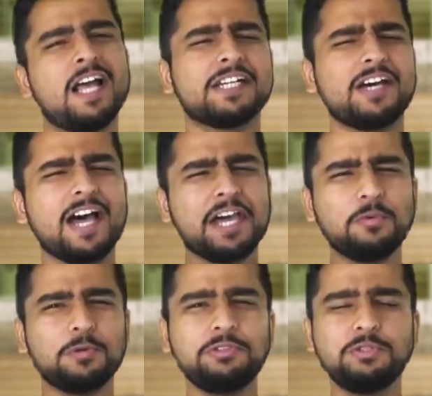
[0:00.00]
Now, I
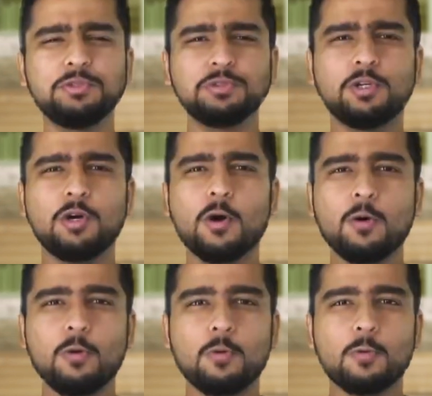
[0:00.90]
want you
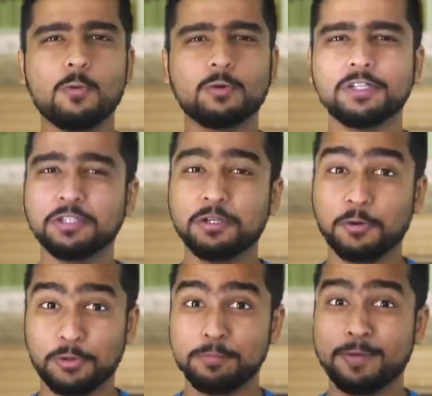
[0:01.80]

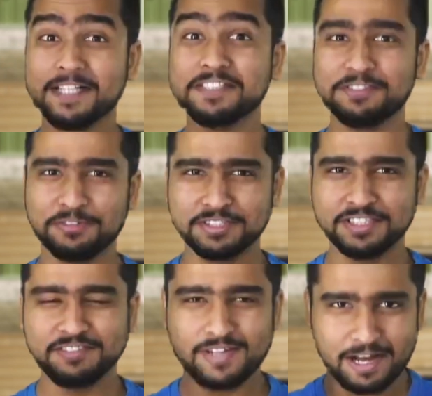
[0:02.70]
to imagine
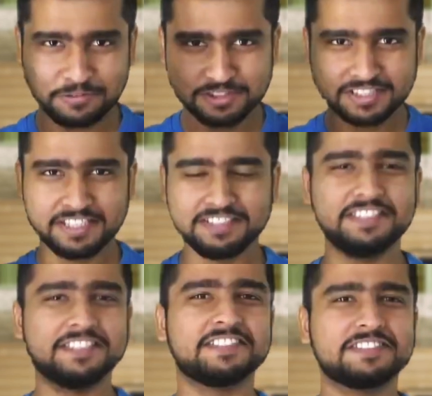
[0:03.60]
yourself outside the earth.